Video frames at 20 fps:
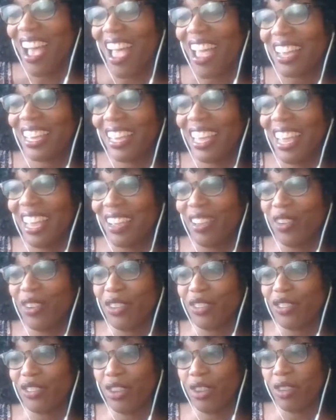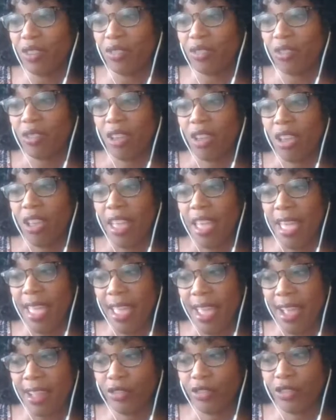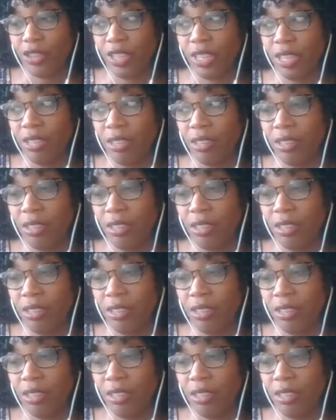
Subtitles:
I can't go to church ashy.